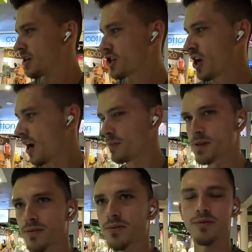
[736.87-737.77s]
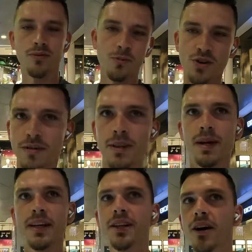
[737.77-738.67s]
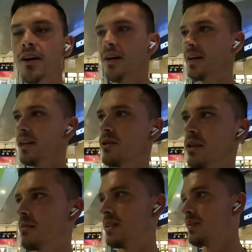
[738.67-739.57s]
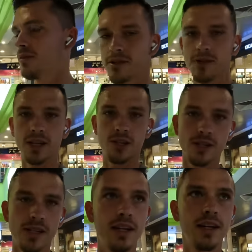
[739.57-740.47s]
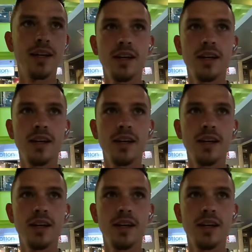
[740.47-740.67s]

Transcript: shops from driving by the car. It looked a little bit different, so not just like